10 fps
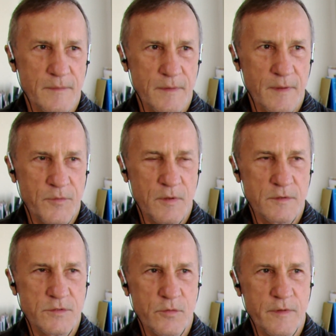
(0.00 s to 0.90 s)
if you
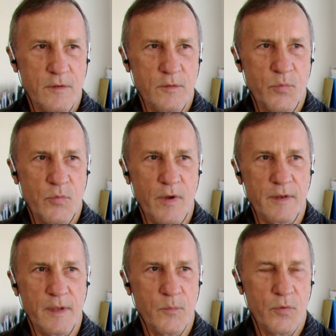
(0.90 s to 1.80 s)
choose a good point,
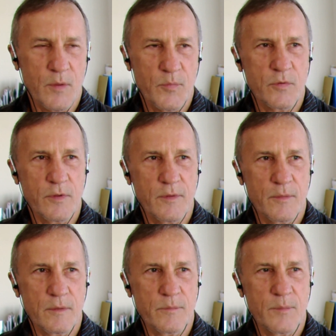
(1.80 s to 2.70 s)
like a break between
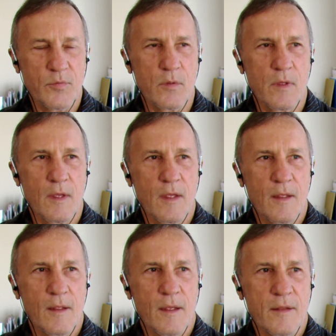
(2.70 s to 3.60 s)
the people,
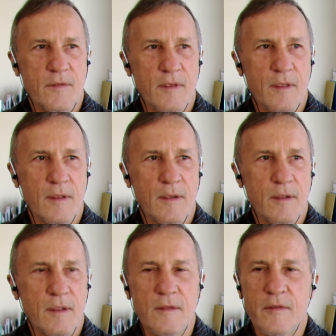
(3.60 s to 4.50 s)
and say,
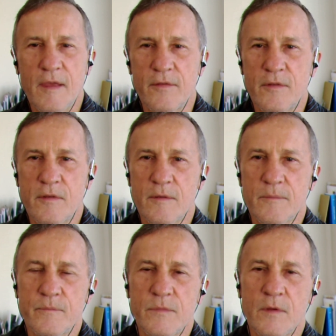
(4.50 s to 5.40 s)
he says,
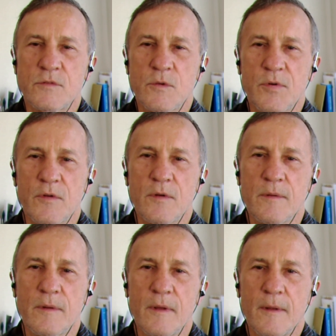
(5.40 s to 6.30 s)
the interpreter,
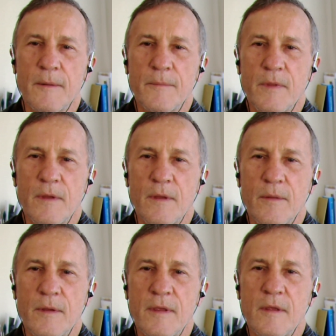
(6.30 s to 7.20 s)

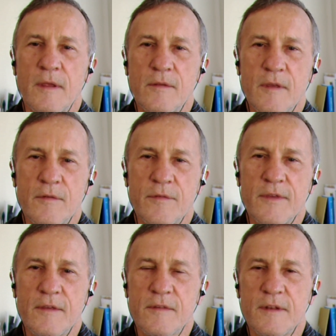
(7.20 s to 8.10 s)
he says
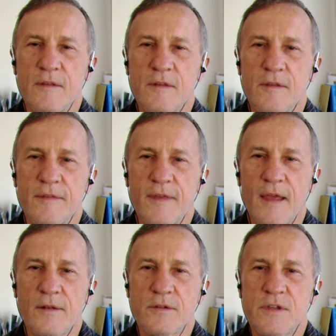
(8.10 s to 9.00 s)
this and he says
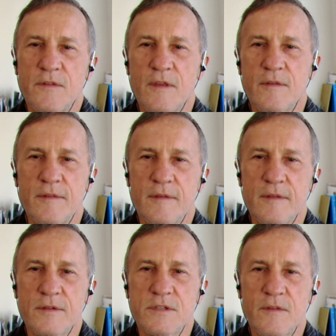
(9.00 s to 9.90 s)
that. She says
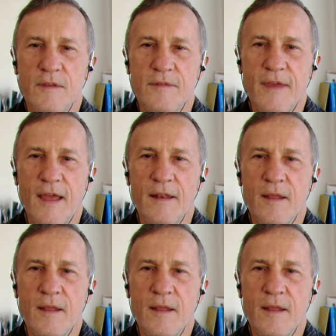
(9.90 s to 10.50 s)
this and she says that.